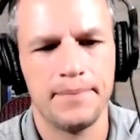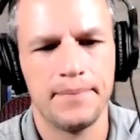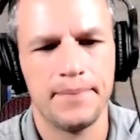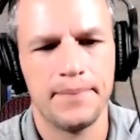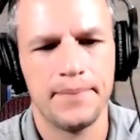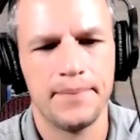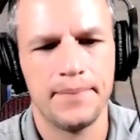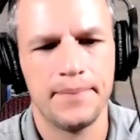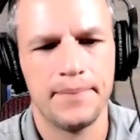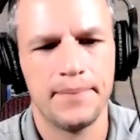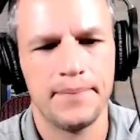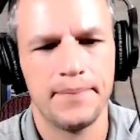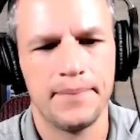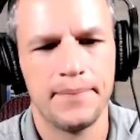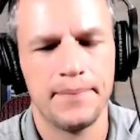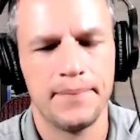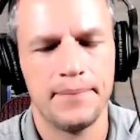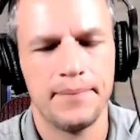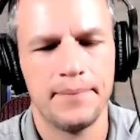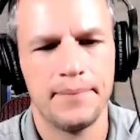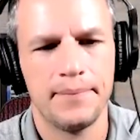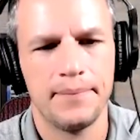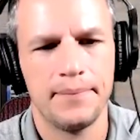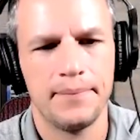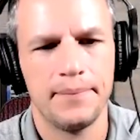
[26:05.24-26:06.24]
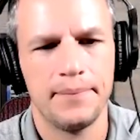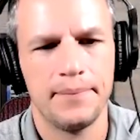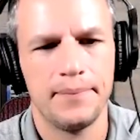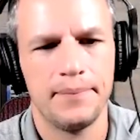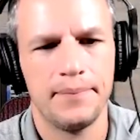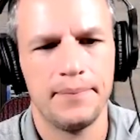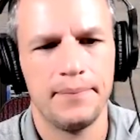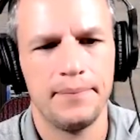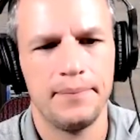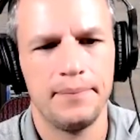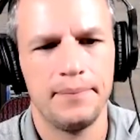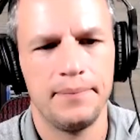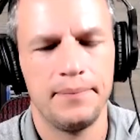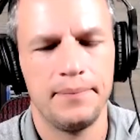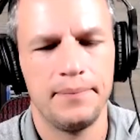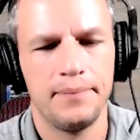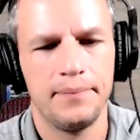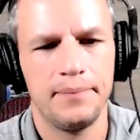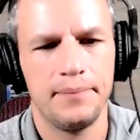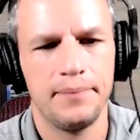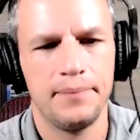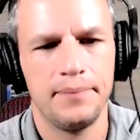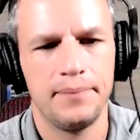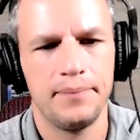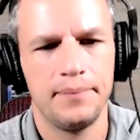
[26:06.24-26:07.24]

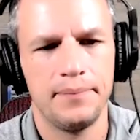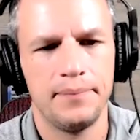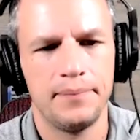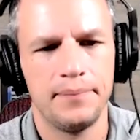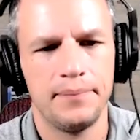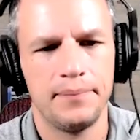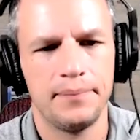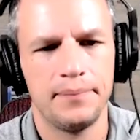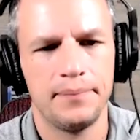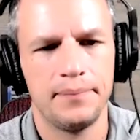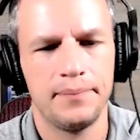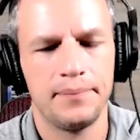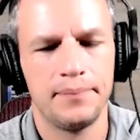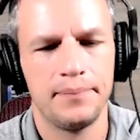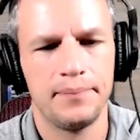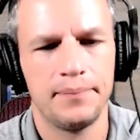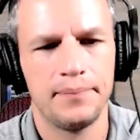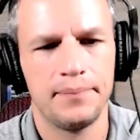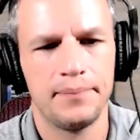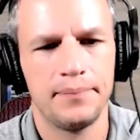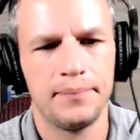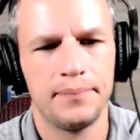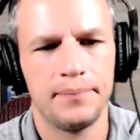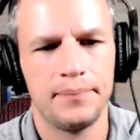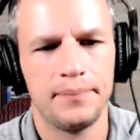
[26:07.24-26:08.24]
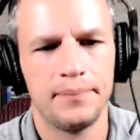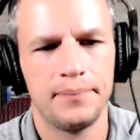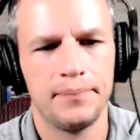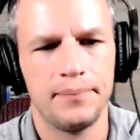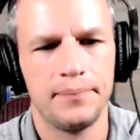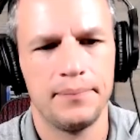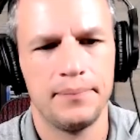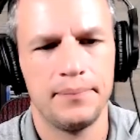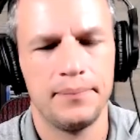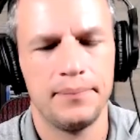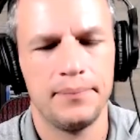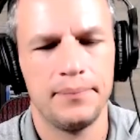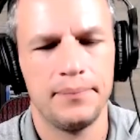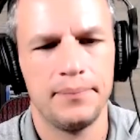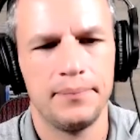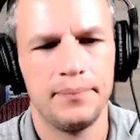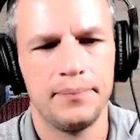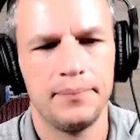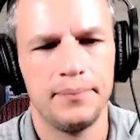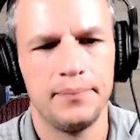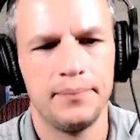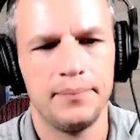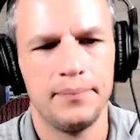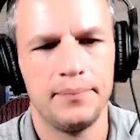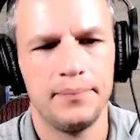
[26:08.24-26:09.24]

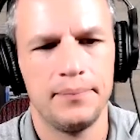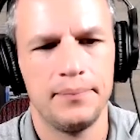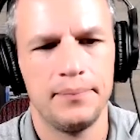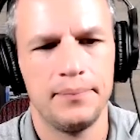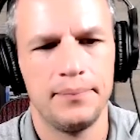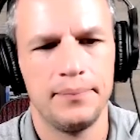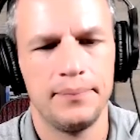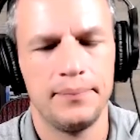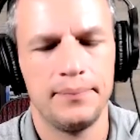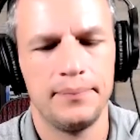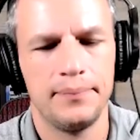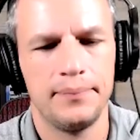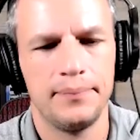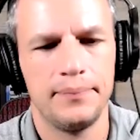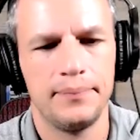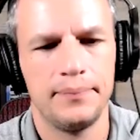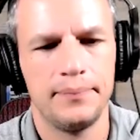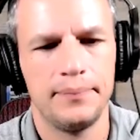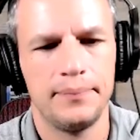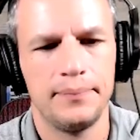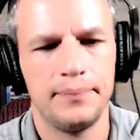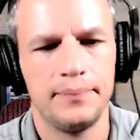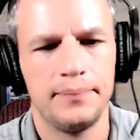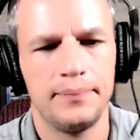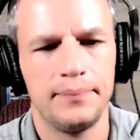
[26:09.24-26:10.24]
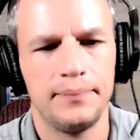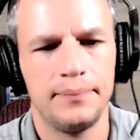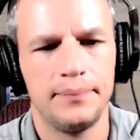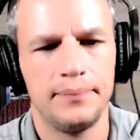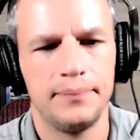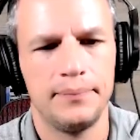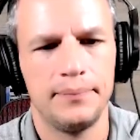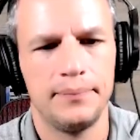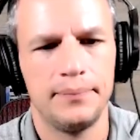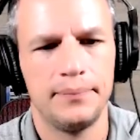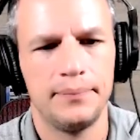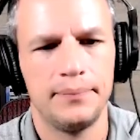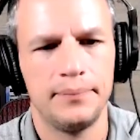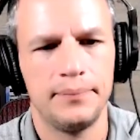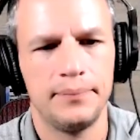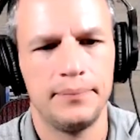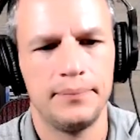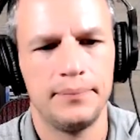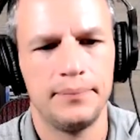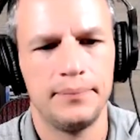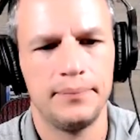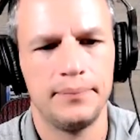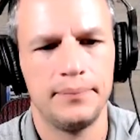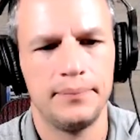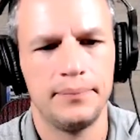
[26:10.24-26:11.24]

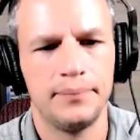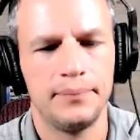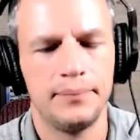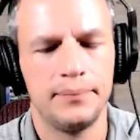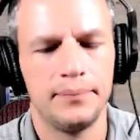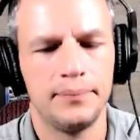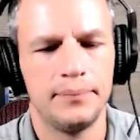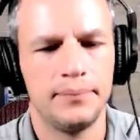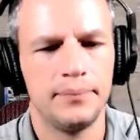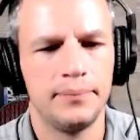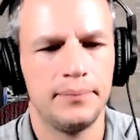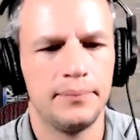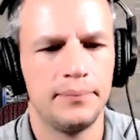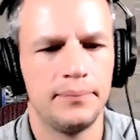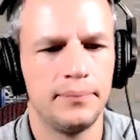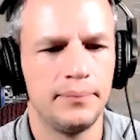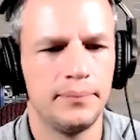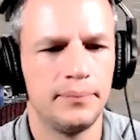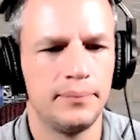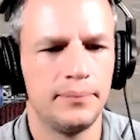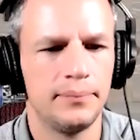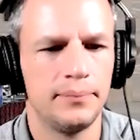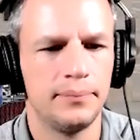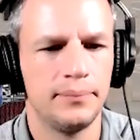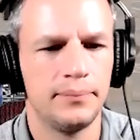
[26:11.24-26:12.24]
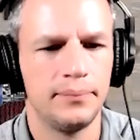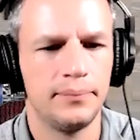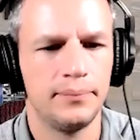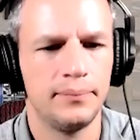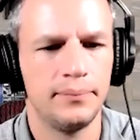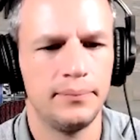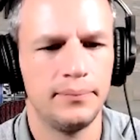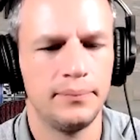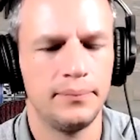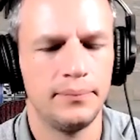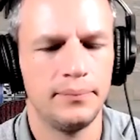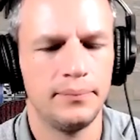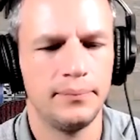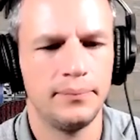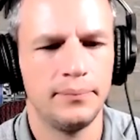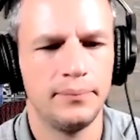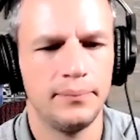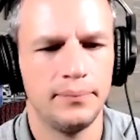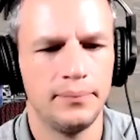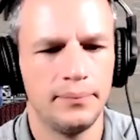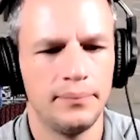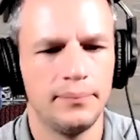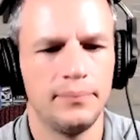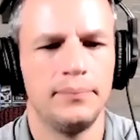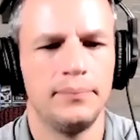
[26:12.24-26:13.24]
This person isn't speaking.